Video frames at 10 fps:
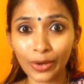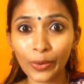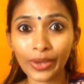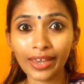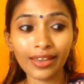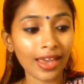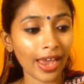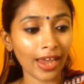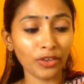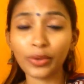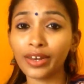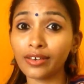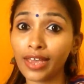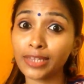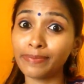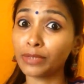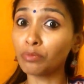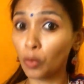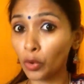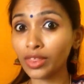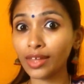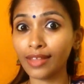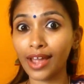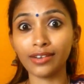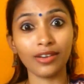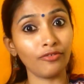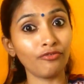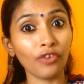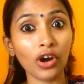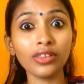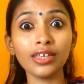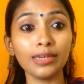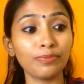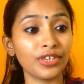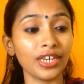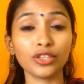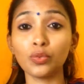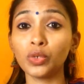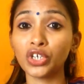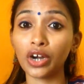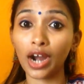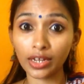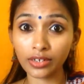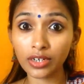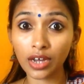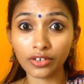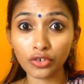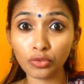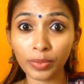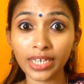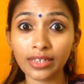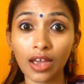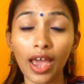Okay, and you can expect more than that for the lipsticks which are under 100 rupees,